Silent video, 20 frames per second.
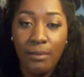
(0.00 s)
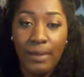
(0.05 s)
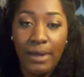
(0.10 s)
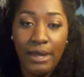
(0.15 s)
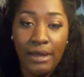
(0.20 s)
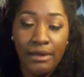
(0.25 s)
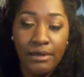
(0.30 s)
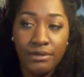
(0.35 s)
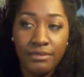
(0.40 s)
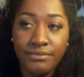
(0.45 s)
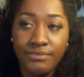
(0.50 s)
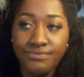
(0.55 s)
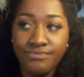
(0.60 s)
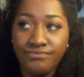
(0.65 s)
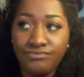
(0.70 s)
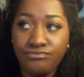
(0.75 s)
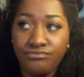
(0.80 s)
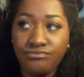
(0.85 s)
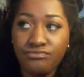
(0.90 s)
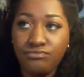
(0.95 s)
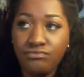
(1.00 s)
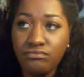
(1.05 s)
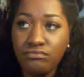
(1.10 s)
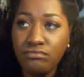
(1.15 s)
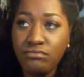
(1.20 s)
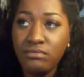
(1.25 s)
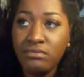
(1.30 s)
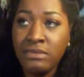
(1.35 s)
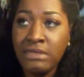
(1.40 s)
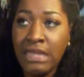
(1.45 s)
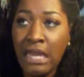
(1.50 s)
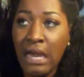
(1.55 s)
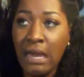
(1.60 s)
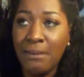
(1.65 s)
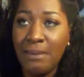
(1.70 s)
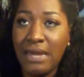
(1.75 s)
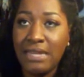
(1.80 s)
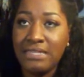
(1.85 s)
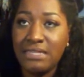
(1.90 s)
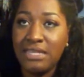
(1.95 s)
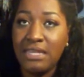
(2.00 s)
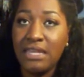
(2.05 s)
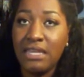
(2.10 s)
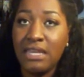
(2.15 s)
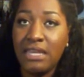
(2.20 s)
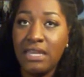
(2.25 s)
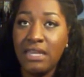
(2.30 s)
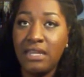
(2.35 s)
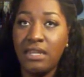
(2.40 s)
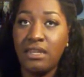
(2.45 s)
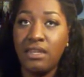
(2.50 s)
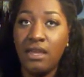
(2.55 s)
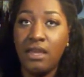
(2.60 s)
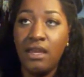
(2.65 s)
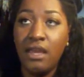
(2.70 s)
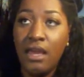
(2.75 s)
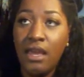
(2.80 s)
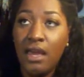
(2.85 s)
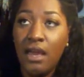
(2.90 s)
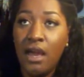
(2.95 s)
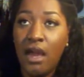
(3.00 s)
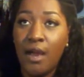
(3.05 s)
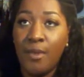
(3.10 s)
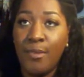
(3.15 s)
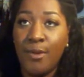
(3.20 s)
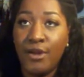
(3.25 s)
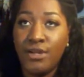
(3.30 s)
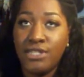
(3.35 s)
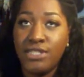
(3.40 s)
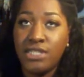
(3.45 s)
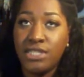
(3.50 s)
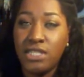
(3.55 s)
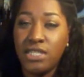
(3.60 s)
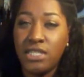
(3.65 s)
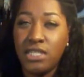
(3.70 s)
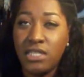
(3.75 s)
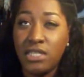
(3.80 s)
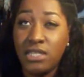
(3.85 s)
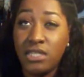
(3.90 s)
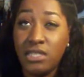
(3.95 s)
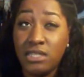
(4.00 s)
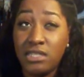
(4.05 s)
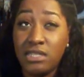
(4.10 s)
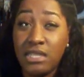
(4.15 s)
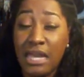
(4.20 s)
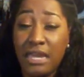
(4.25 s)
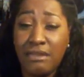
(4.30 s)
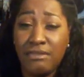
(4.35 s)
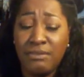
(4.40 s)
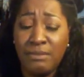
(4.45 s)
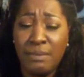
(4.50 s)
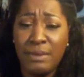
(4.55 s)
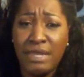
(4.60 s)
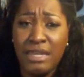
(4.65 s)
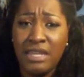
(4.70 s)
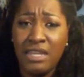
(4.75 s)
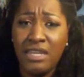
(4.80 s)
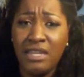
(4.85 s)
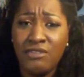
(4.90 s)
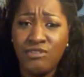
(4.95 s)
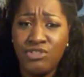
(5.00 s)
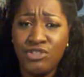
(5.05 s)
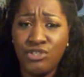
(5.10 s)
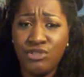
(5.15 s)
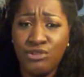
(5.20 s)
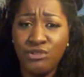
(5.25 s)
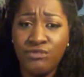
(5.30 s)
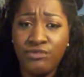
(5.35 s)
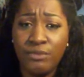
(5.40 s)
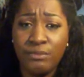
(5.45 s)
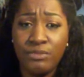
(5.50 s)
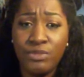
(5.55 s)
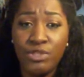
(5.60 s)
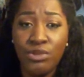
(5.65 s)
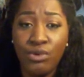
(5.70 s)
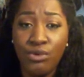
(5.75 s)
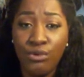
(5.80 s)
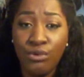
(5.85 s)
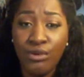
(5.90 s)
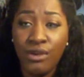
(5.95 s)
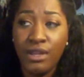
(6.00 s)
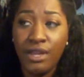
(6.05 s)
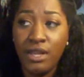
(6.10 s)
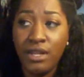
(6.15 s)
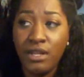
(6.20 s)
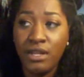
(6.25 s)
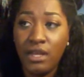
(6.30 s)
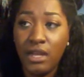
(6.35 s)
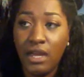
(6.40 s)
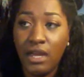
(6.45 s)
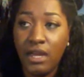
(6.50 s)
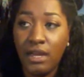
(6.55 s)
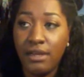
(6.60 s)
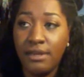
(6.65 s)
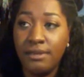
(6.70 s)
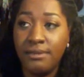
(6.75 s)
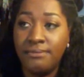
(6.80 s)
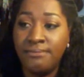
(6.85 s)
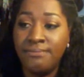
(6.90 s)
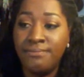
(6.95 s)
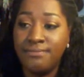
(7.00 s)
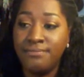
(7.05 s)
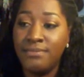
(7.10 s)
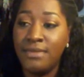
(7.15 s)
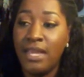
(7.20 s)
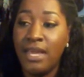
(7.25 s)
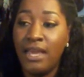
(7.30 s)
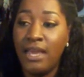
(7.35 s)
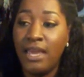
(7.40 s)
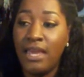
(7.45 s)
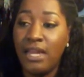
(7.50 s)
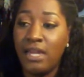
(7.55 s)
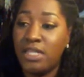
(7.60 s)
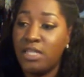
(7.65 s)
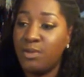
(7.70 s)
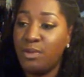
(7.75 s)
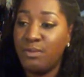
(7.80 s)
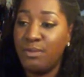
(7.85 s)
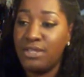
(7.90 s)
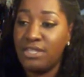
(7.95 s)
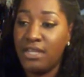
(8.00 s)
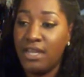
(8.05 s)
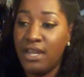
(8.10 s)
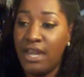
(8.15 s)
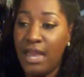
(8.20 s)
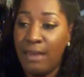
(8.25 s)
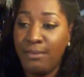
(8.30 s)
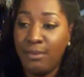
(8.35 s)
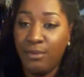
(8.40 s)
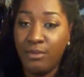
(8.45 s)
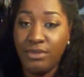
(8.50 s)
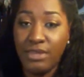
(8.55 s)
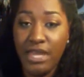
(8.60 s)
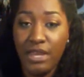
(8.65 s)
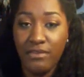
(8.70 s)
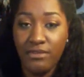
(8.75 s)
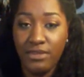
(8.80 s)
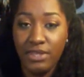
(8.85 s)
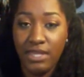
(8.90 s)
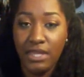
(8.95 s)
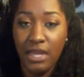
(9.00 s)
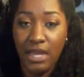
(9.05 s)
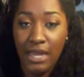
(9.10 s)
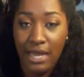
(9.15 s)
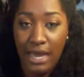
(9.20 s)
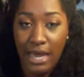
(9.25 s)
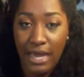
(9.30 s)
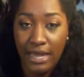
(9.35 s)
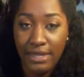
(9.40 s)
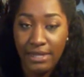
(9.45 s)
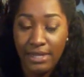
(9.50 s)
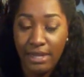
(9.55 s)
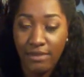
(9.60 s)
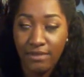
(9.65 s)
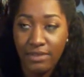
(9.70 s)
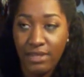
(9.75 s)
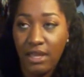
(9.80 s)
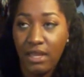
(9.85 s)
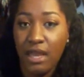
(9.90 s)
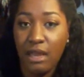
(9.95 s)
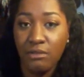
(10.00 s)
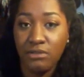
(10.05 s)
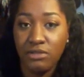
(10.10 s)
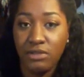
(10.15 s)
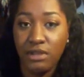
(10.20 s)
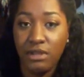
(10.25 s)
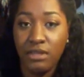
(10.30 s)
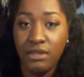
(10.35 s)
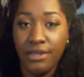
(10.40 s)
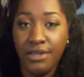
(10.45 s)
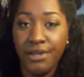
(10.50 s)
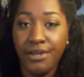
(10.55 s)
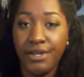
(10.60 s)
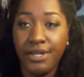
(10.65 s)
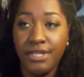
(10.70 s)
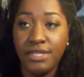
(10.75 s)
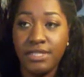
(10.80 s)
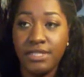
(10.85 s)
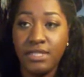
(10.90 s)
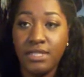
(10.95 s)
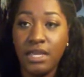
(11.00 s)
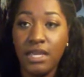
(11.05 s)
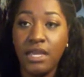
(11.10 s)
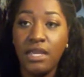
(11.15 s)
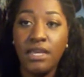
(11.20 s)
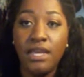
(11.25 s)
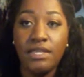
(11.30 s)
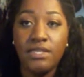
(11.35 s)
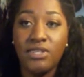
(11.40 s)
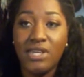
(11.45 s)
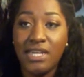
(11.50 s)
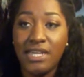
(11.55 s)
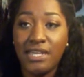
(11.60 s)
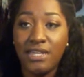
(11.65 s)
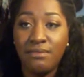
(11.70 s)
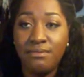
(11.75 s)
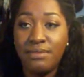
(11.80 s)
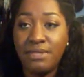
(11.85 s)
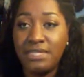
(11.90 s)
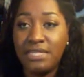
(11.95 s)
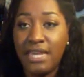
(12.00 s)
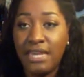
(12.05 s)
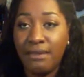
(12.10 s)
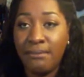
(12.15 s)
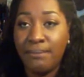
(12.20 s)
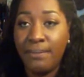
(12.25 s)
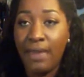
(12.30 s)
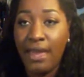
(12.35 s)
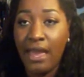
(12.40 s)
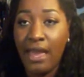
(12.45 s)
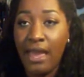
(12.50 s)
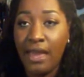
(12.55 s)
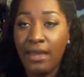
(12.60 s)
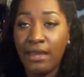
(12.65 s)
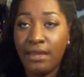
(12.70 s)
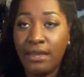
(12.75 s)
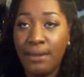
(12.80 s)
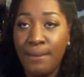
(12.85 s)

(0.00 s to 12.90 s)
about. Um, I did get a purchase like at the beginning of June from Torrid. Um, and I was pretty much unhappy with everything I got and everything I got was on clearance. So I couldn't be taken back